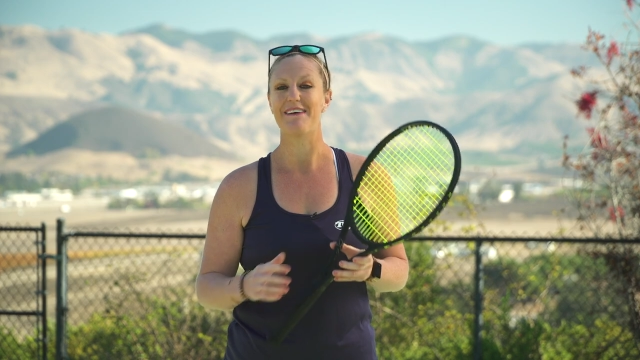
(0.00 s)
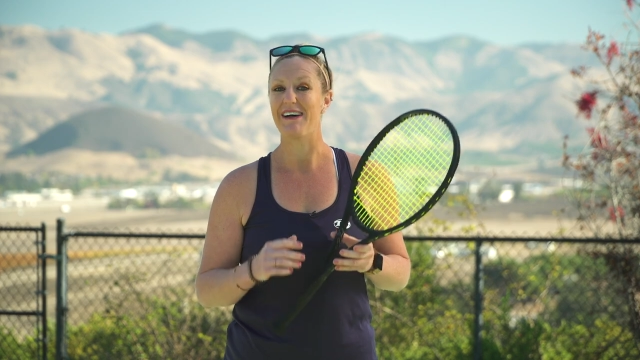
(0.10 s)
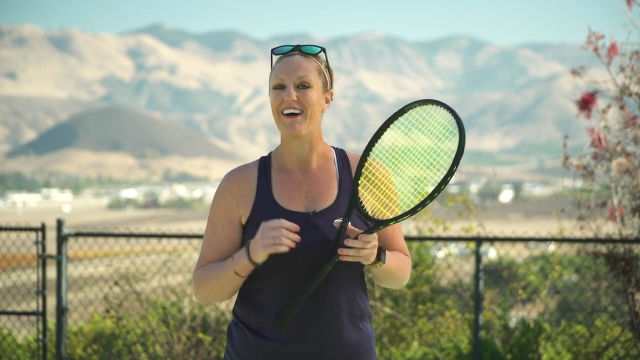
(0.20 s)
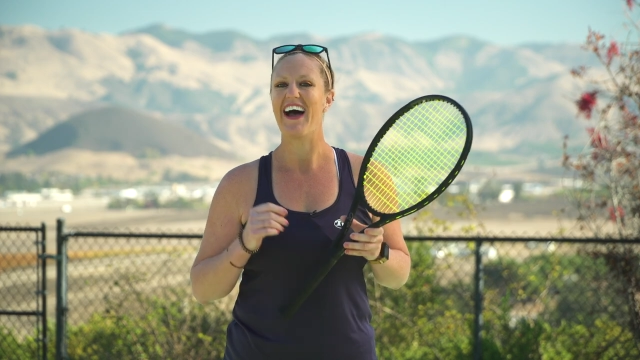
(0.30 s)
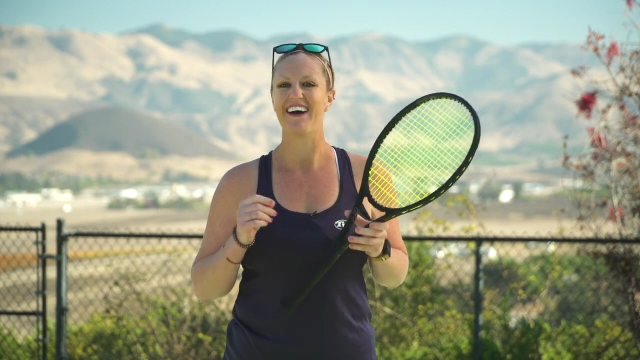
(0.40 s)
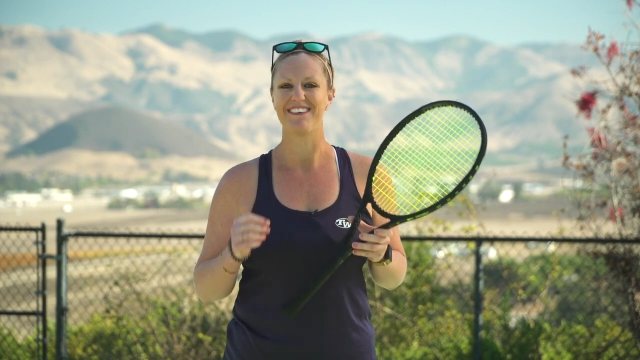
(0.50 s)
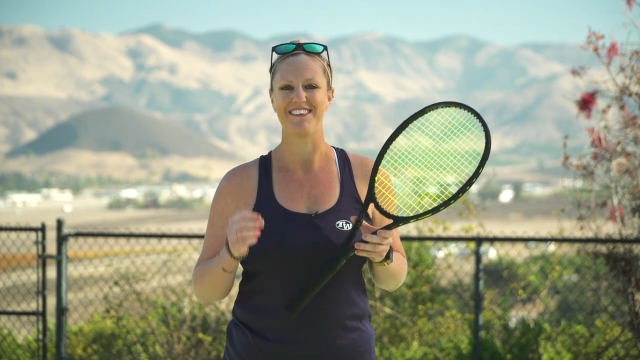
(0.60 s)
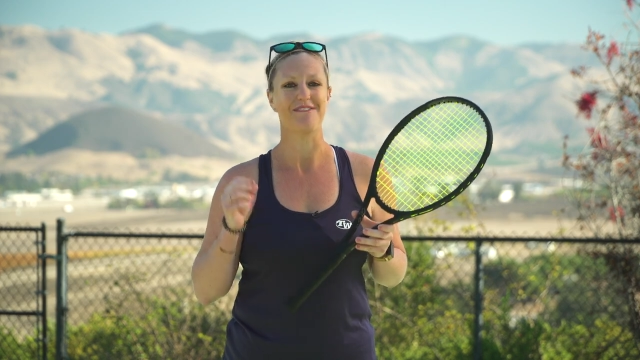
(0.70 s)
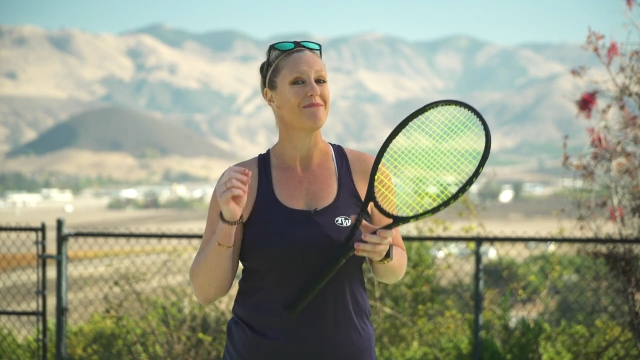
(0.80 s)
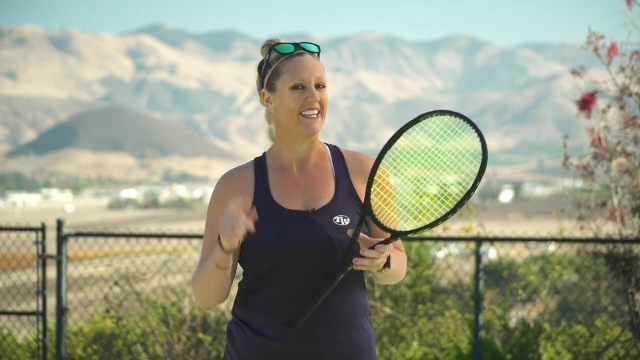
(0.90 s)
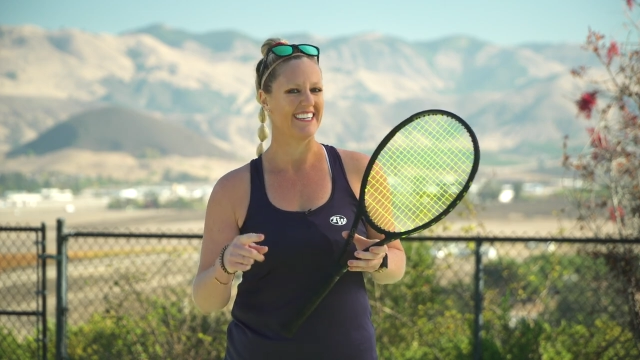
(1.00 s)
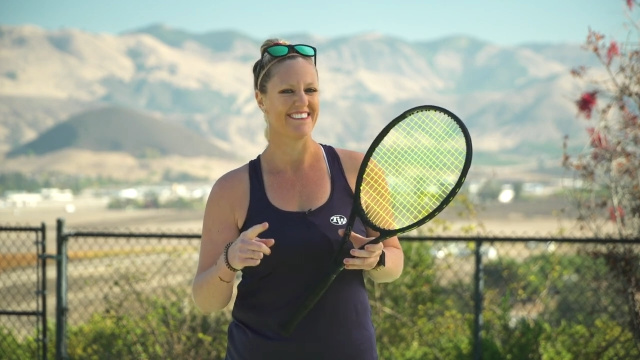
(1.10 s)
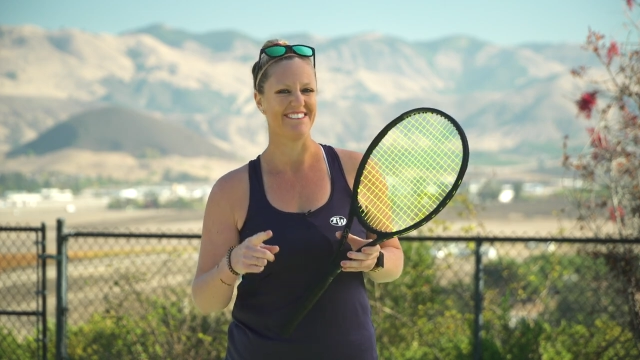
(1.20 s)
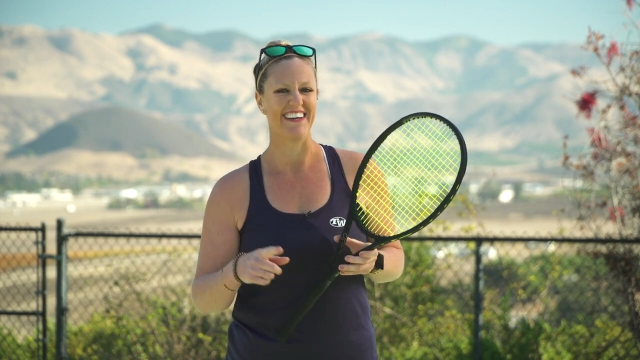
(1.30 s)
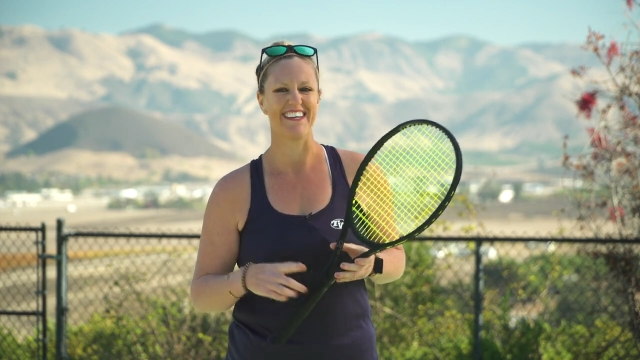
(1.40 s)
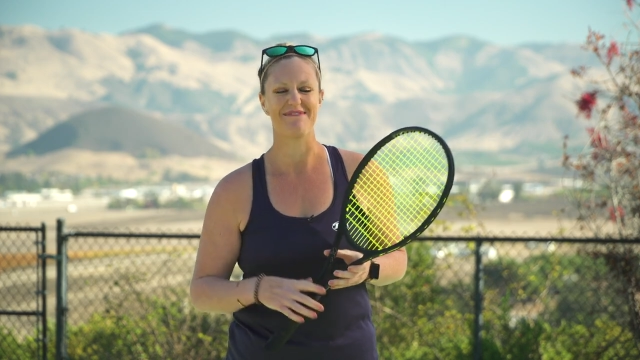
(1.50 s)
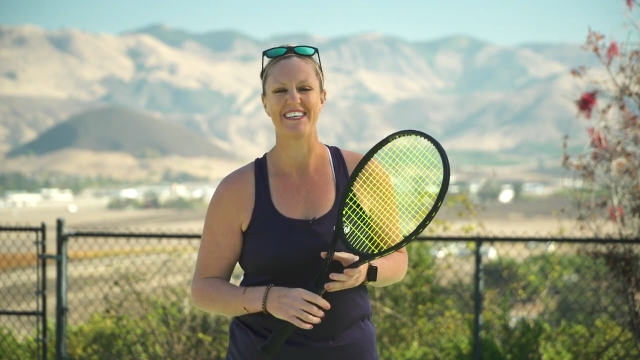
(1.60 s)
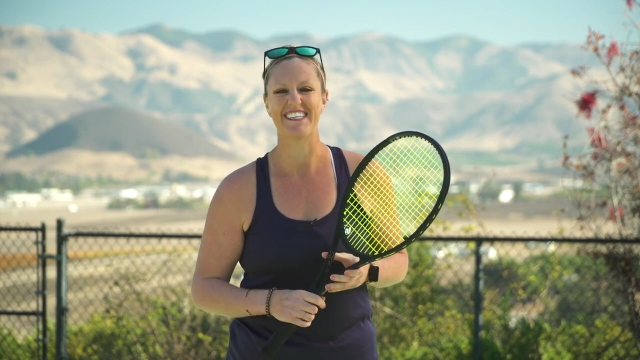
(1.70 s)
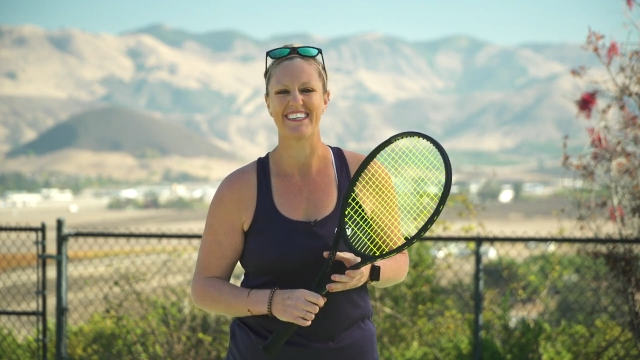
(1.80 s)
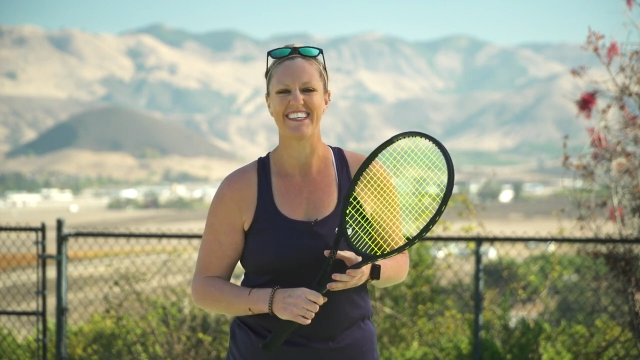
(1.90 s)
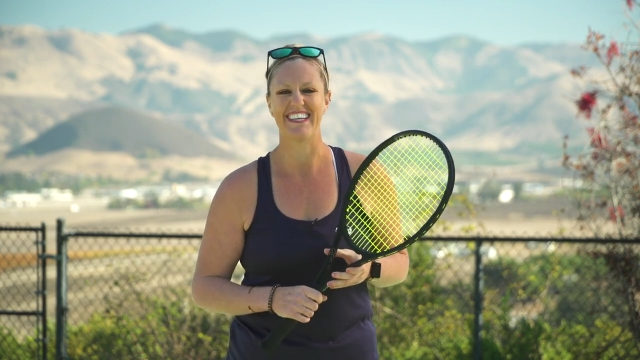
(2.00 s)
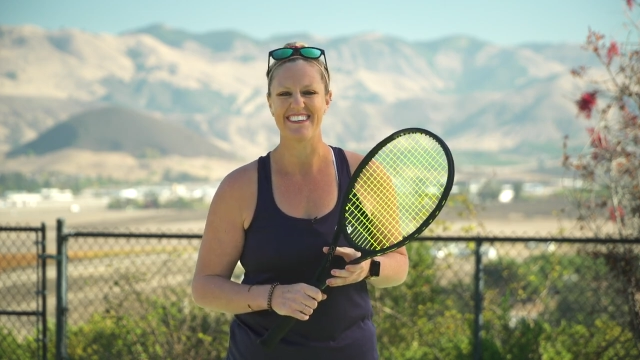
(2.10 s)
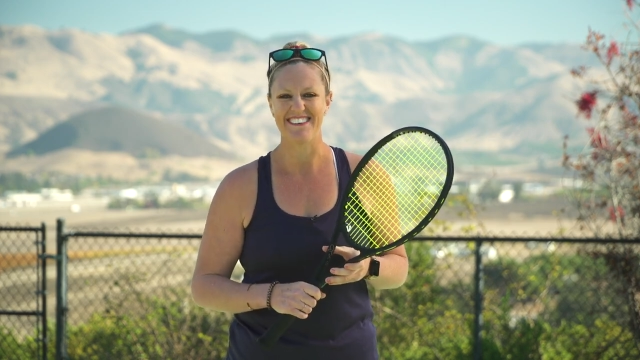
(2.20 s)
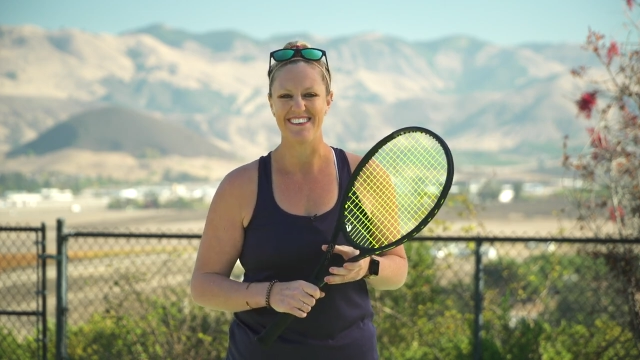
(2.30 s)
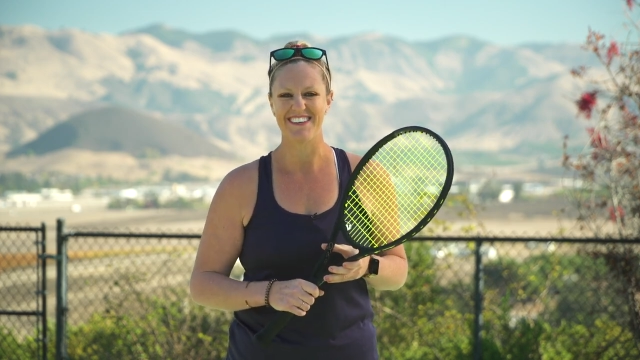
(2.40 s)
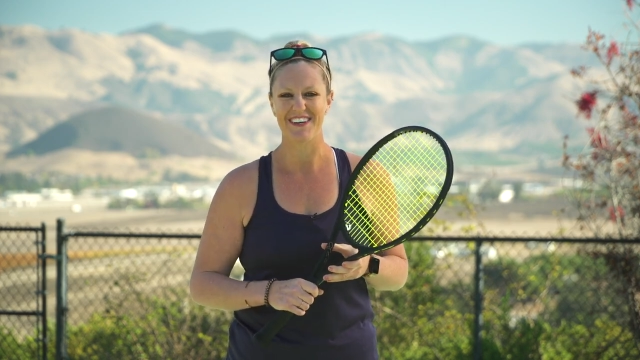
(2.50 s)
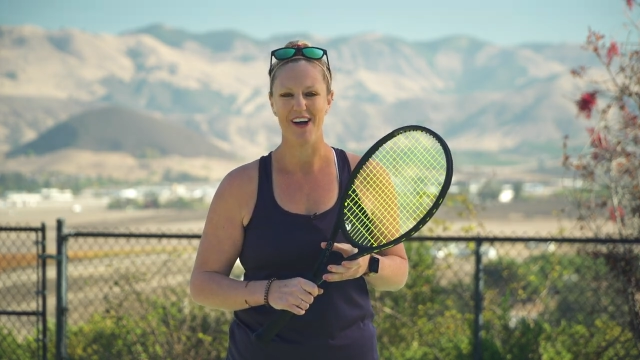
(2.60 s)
about how to play to win, be sure to let us know in the